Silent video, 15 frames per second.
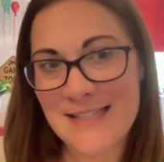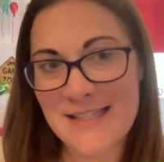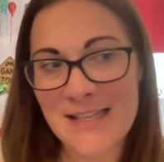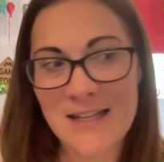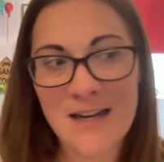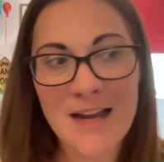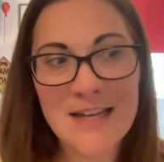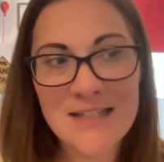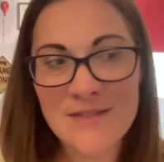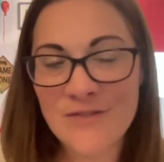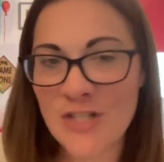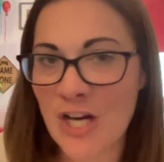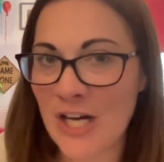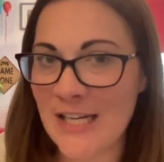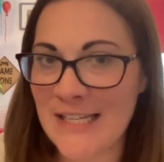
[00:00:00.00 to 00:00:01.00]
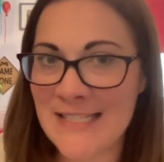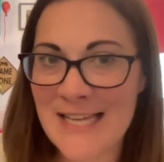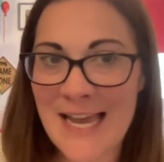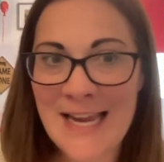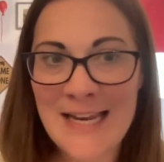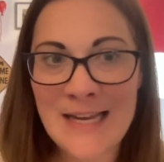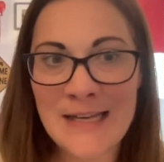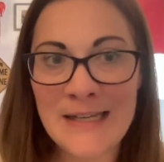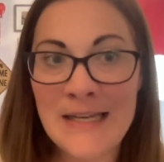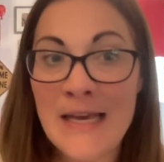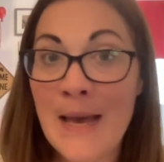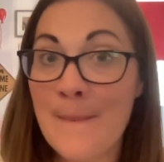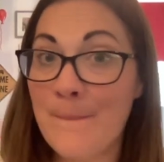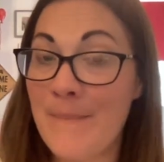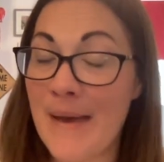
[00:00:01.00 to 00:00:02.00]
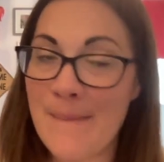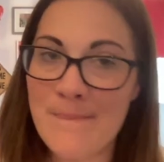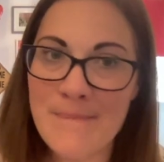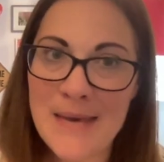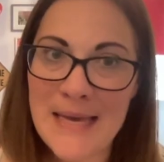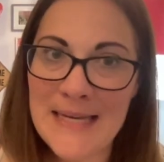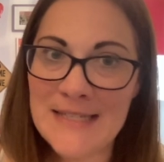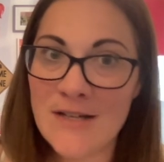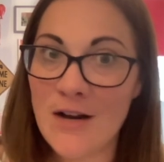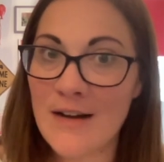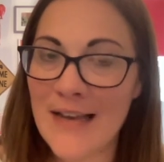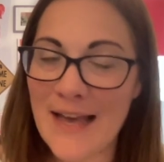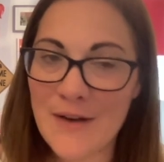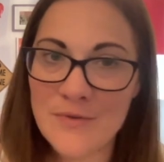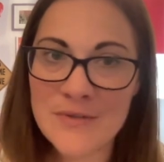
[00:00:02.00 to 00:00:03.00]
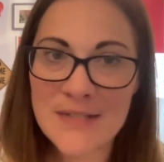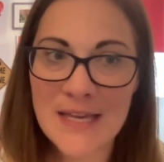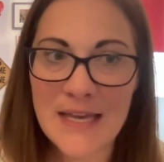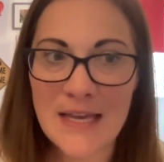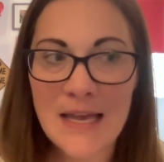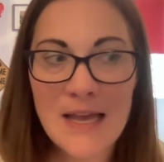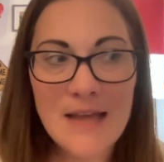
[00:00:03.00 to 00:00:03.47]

So the likes of Charlie Taylor, Ben Mee, Tarkowski,